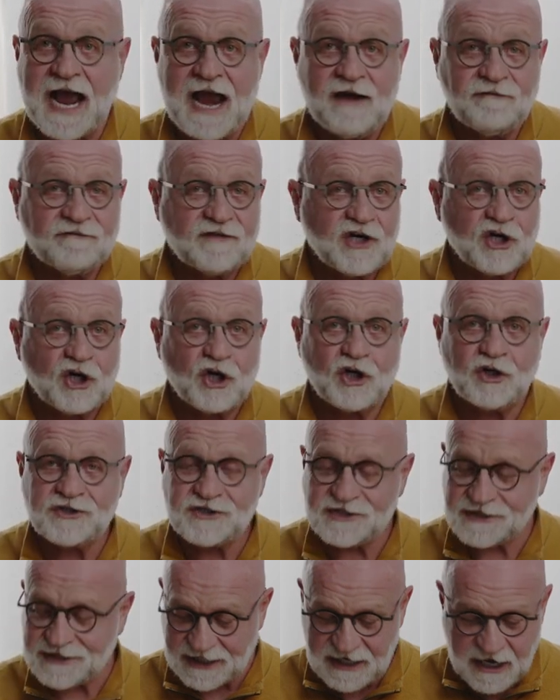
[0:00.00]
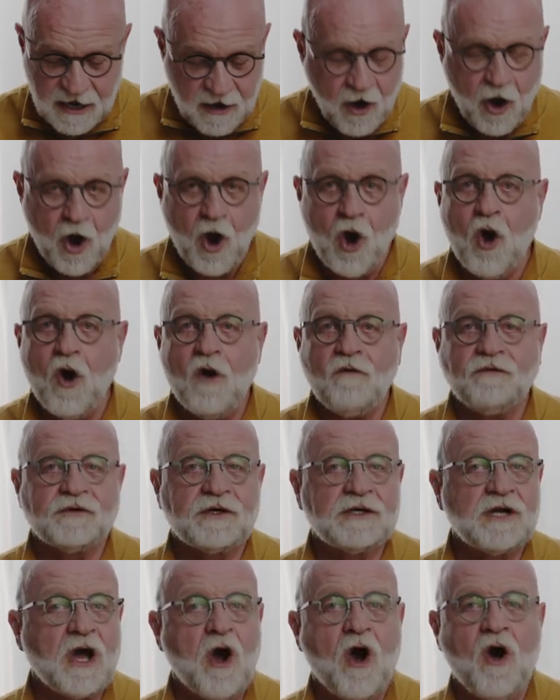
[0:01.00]
I've rehearsed it
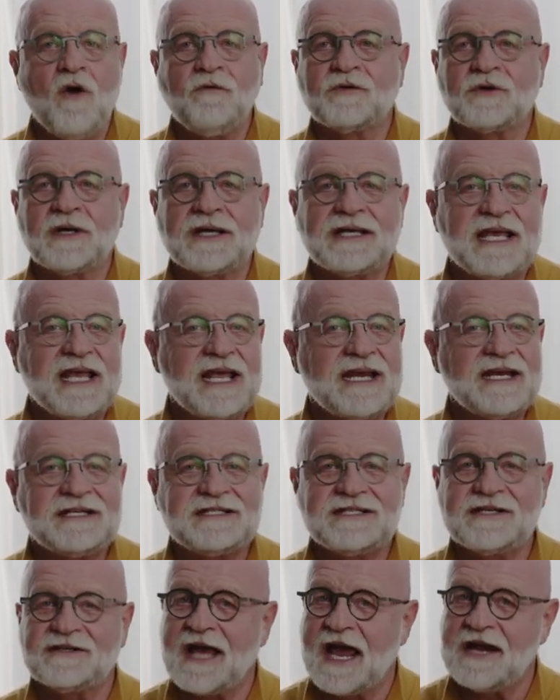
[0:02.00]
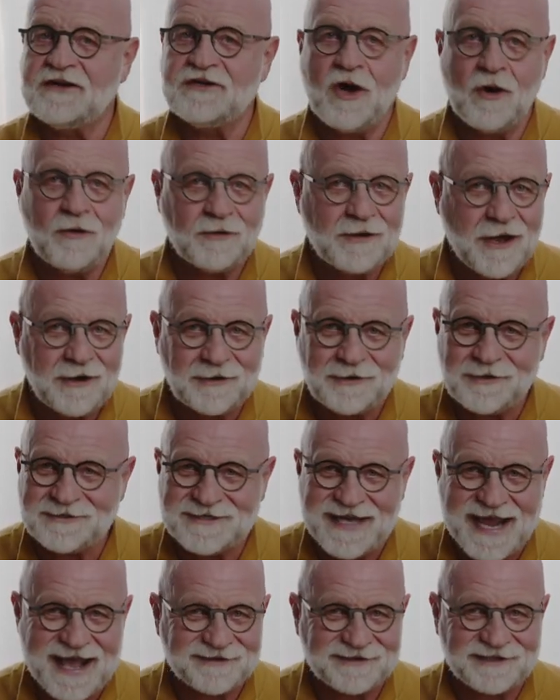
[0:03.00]
over and over again until I no longer
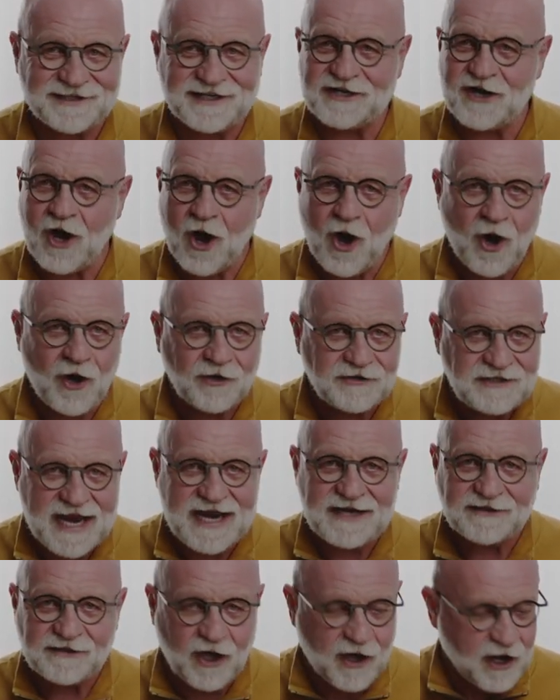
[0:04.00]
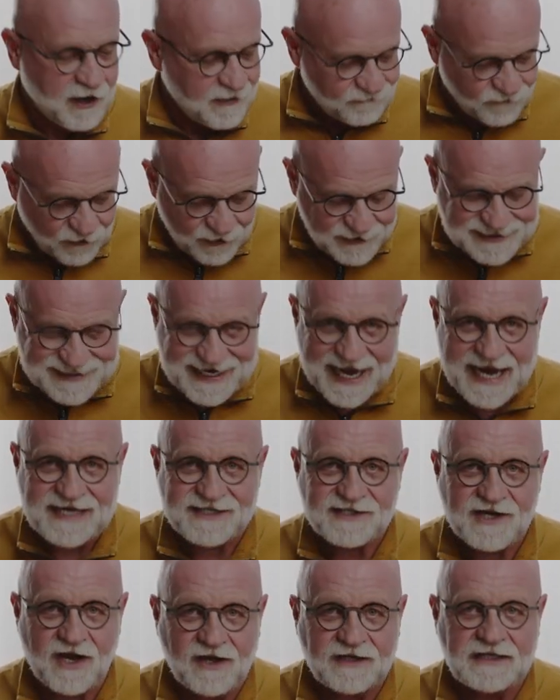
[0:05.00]
doubted it. All day long, for
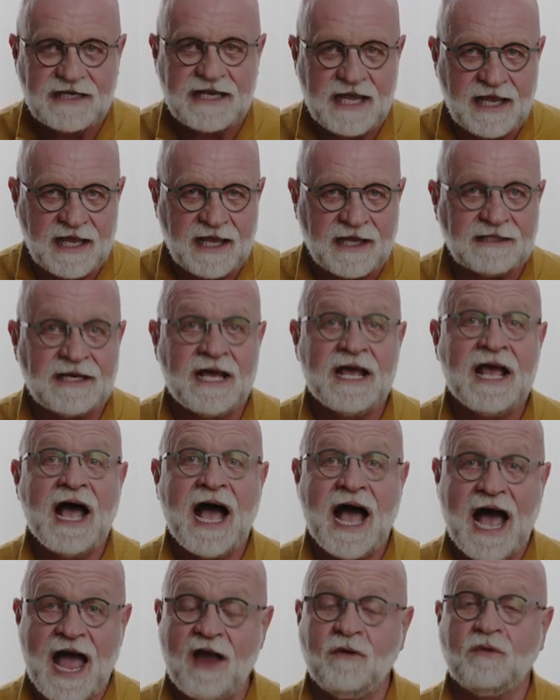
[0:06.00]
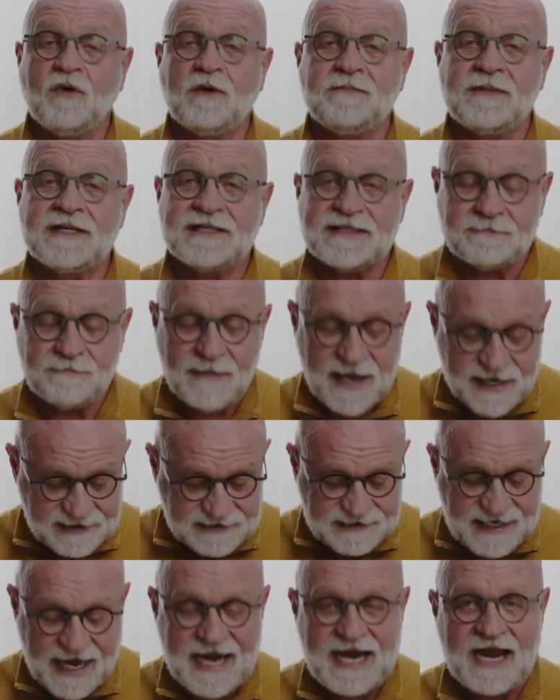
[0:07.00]
days on end, I would
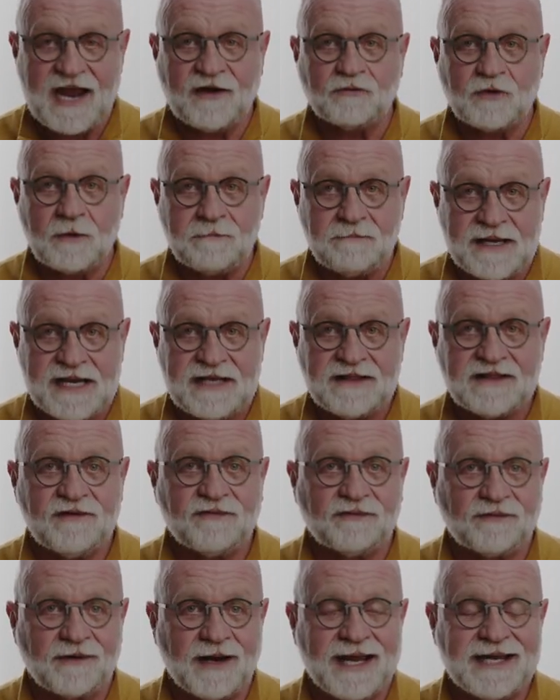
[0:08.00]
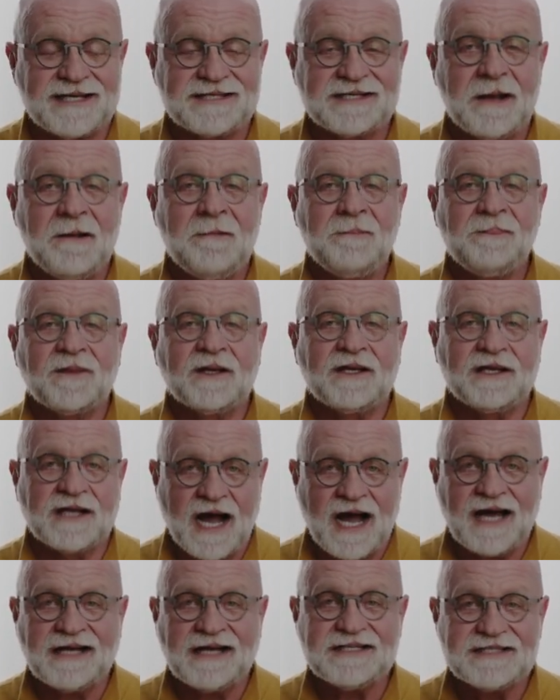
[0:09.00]
meditate and repeat the phrase
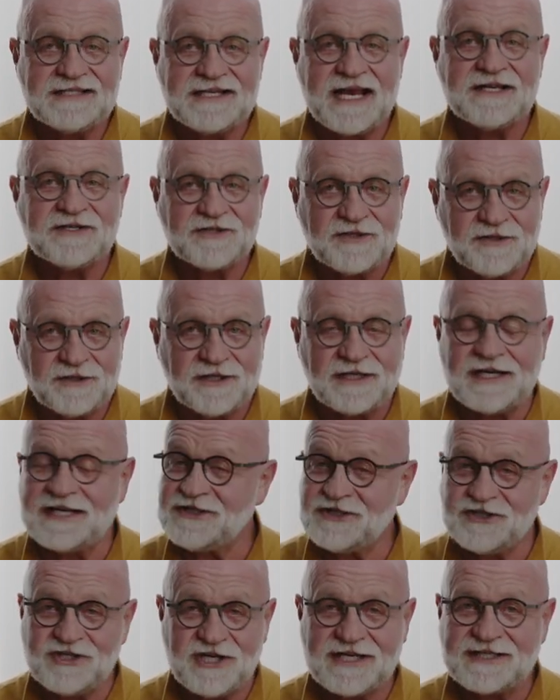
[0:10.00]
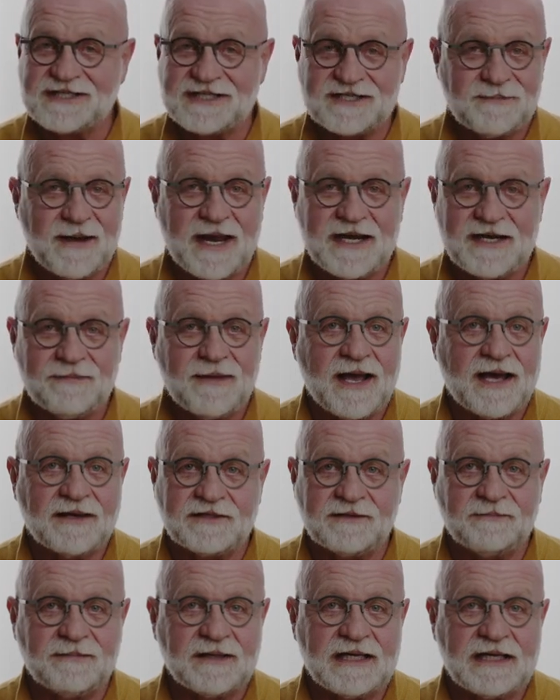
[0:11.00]
God is as good as Jesus made him out
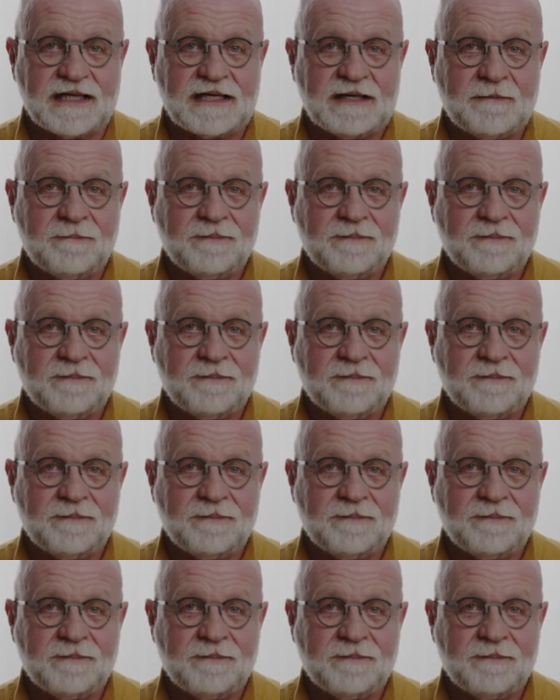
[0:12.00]
to be.